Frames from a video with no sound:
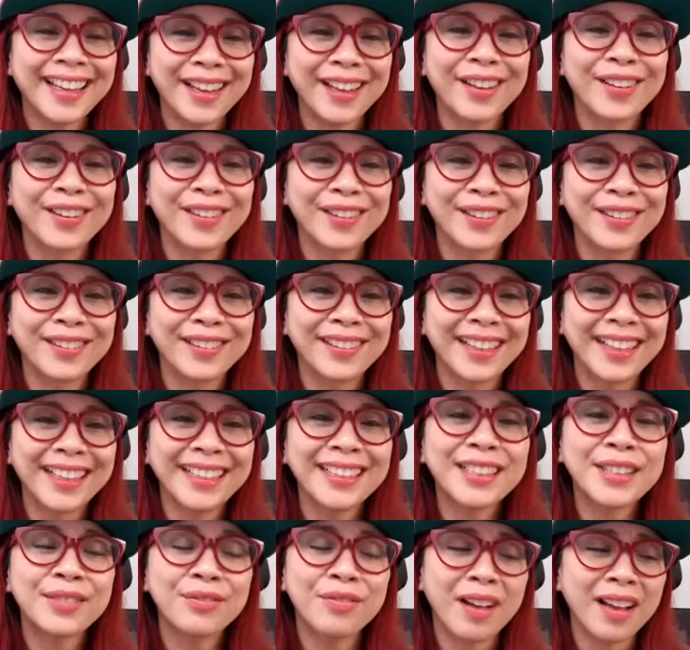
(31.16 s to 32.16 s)
you
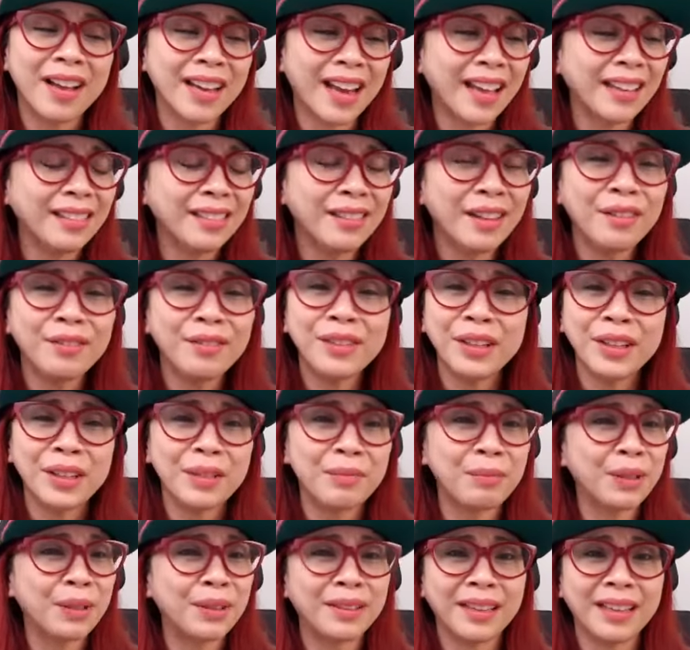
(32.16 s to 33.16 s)
it's fun i love the
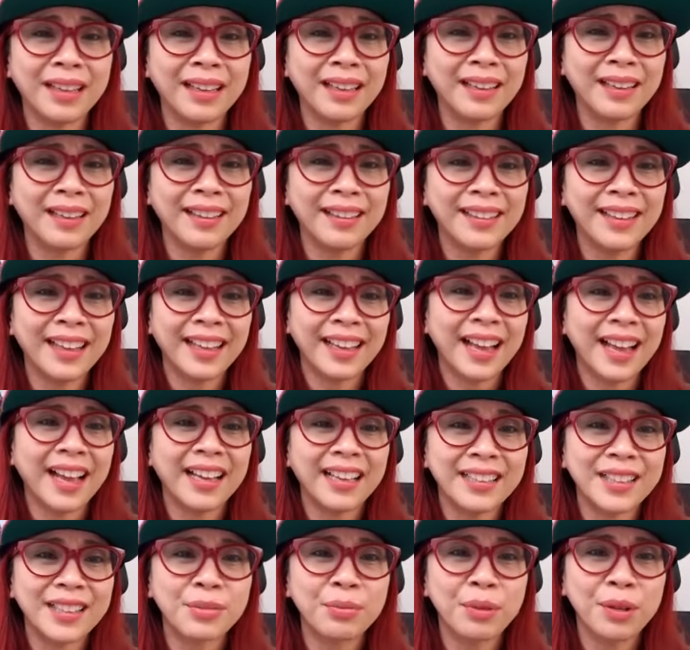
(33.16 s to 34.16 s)
community like i
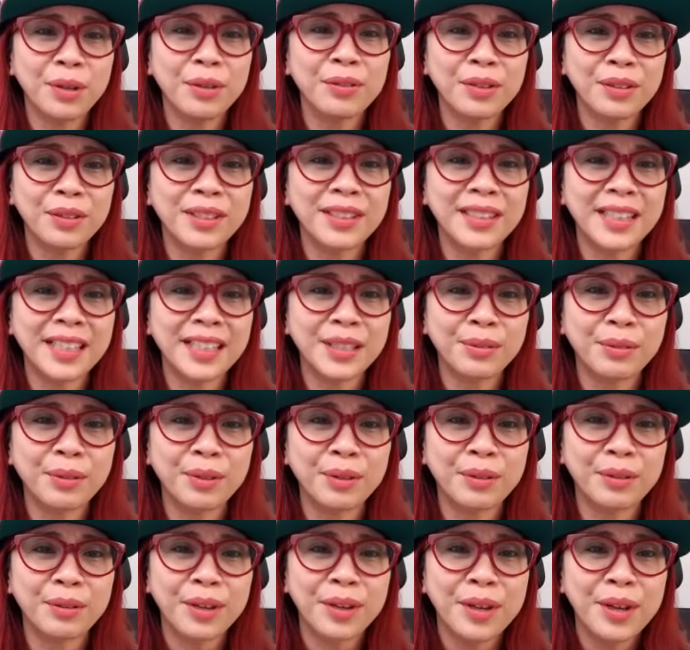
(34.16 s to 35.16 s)
it's one of those things
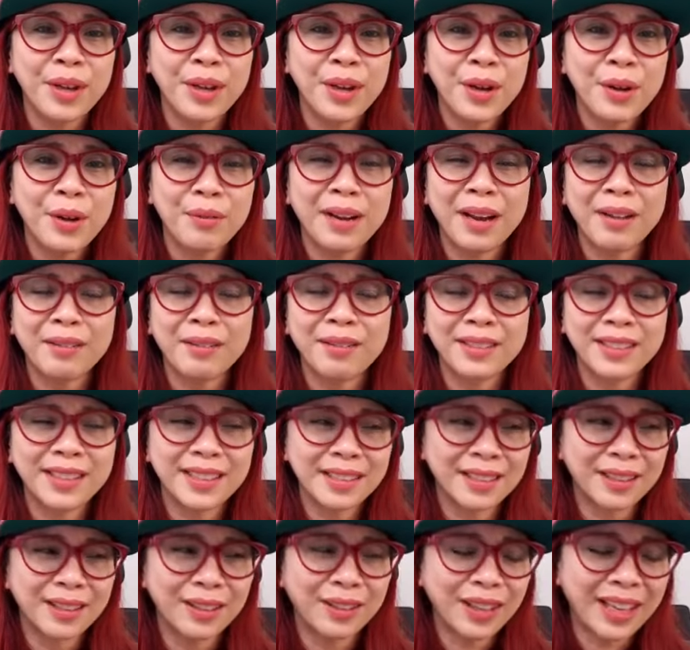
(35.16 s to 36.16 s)
where when i
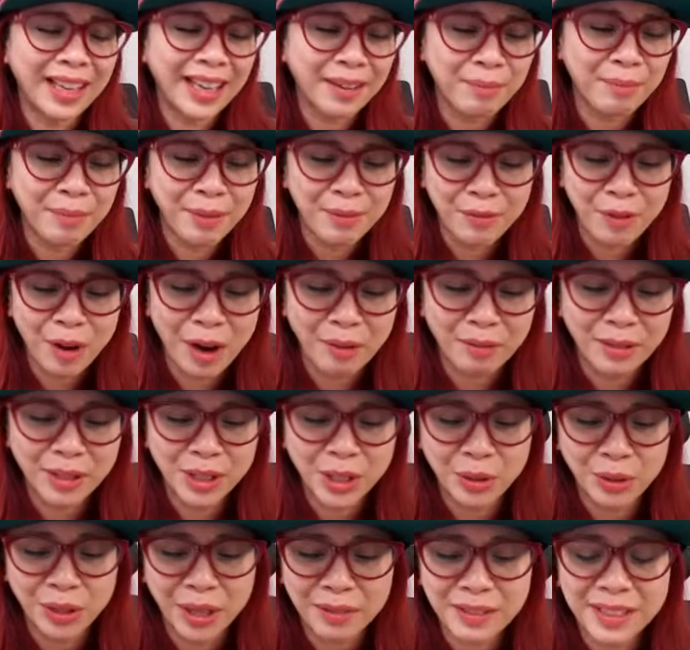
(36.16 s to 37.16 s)
was looking before i
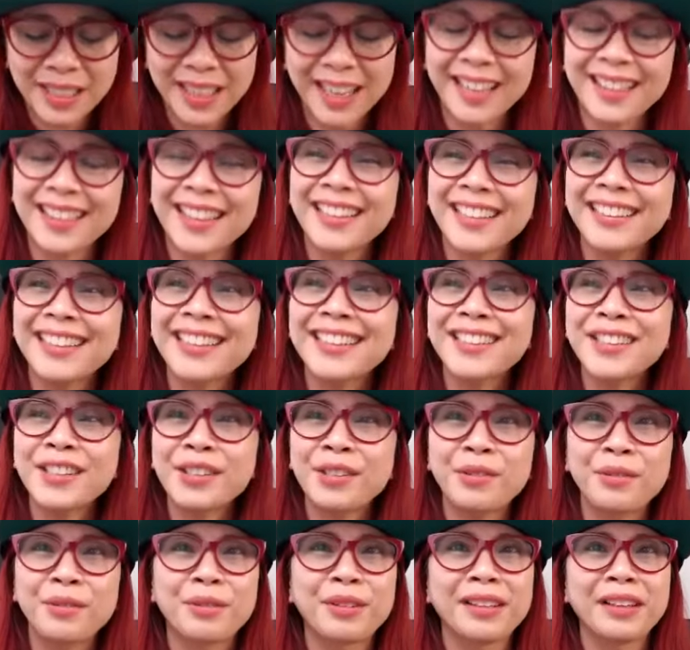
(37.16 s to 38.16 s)
was joining i was like i think this is
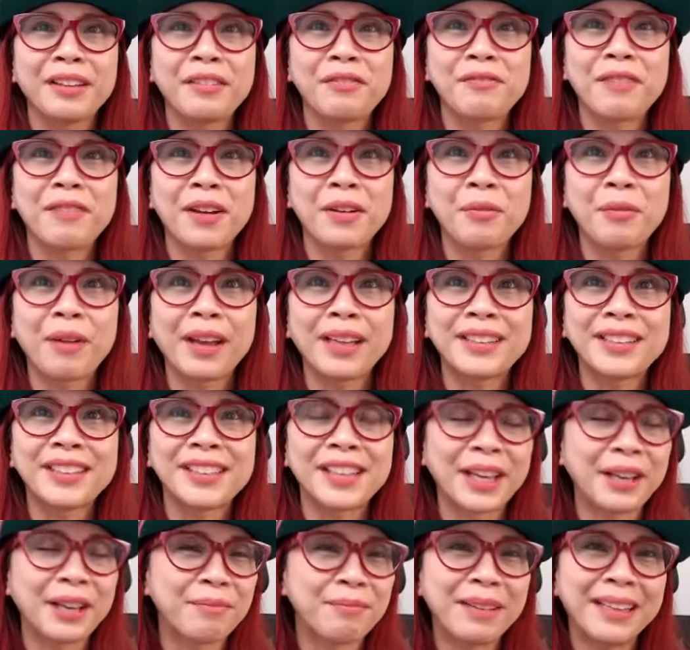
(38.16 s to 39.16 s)
a really fun way to
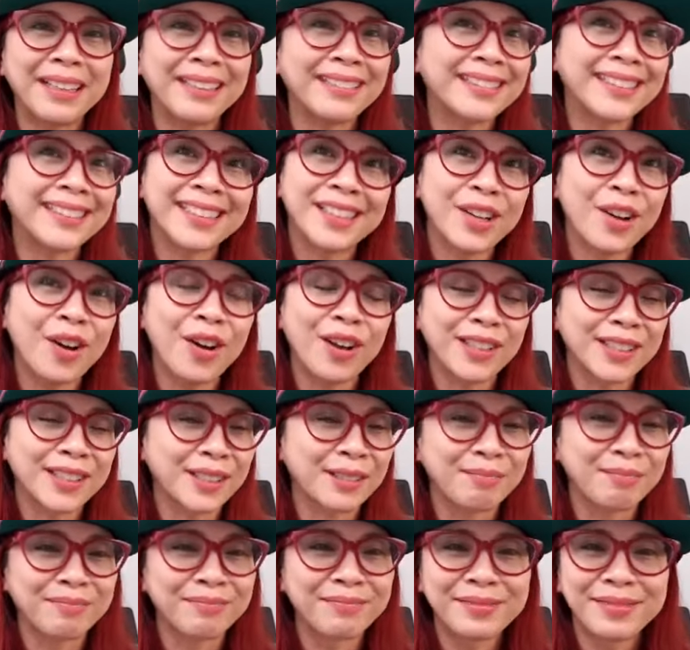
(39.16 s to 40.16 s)
like meet
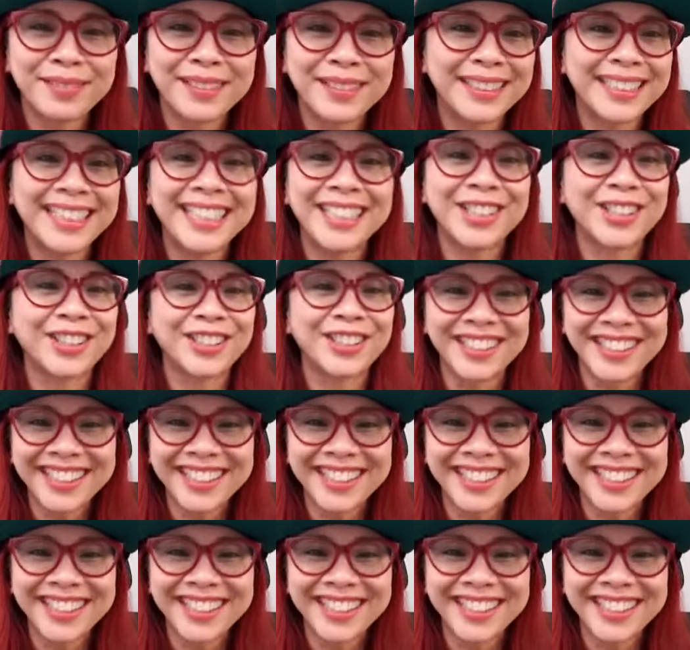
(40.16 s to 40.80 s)
awesome teachers.